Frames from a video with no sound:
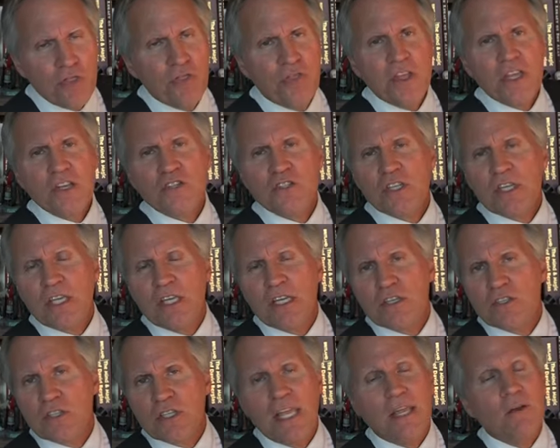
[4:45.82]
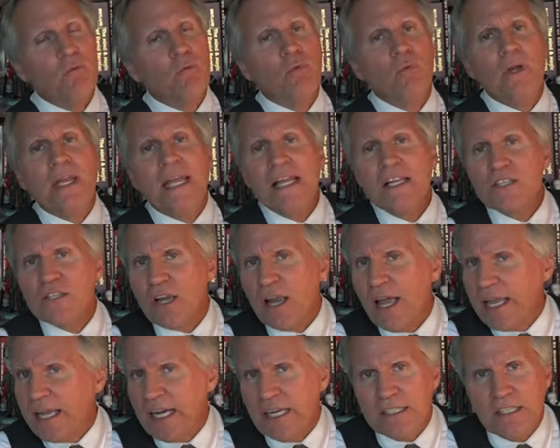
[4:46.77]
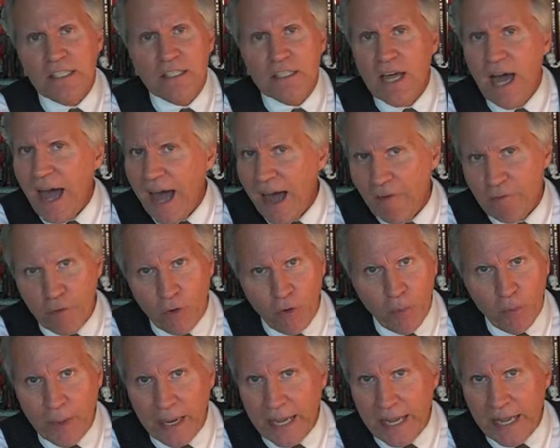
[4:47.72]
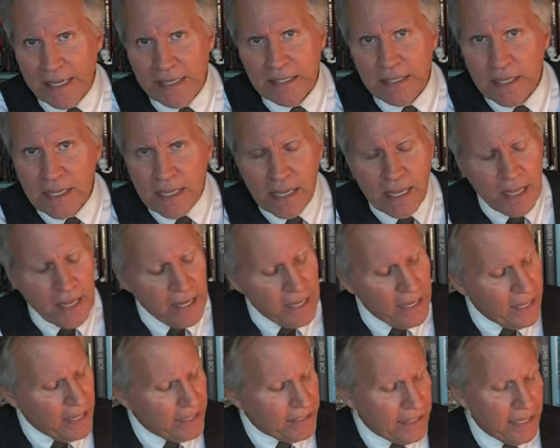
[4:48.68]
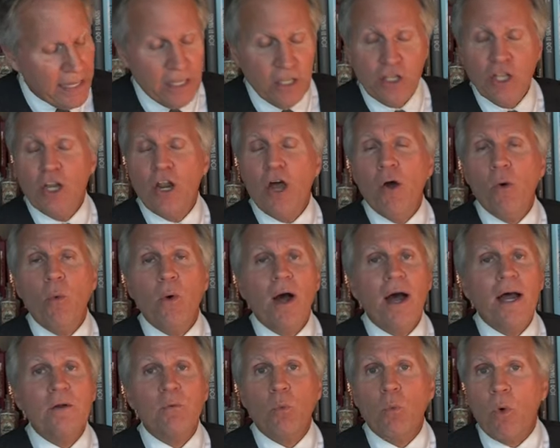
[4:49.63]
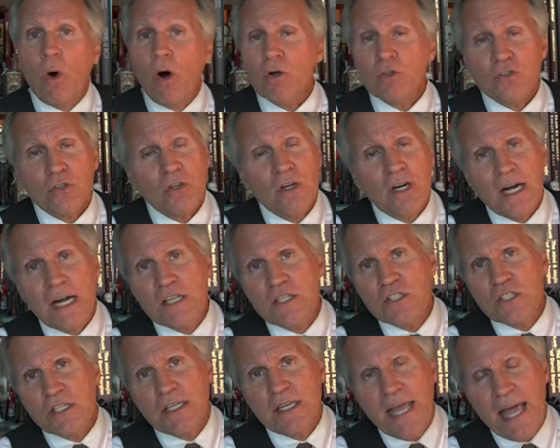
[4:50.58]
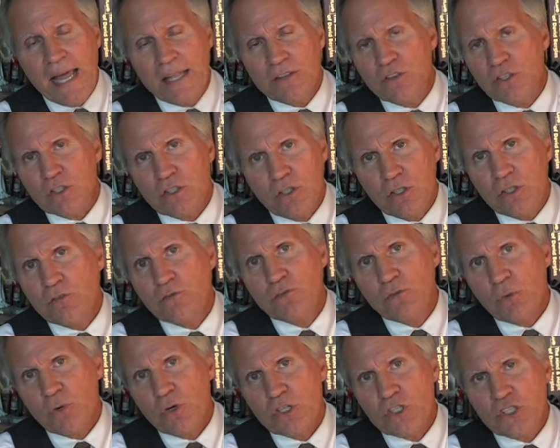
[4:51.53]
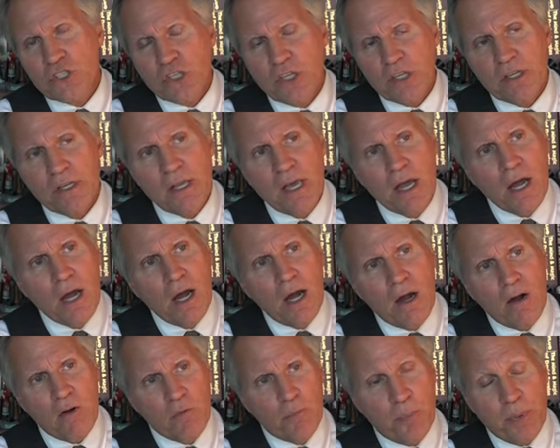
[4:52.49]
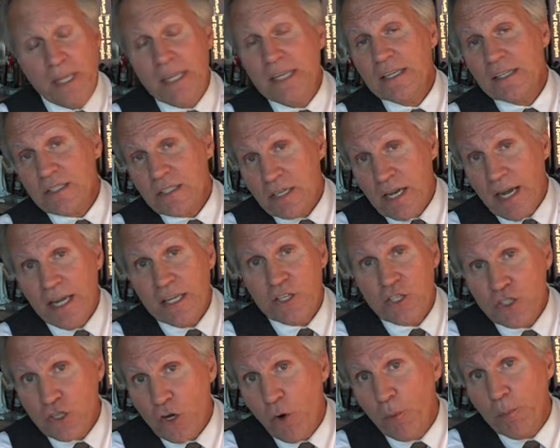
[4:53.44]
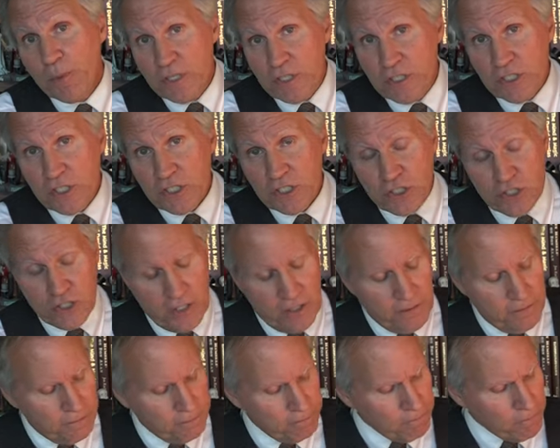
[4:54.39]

this is, it reads like a novel, man. And you know what? Walter Hudson had the good fortune of being a sideshow magician.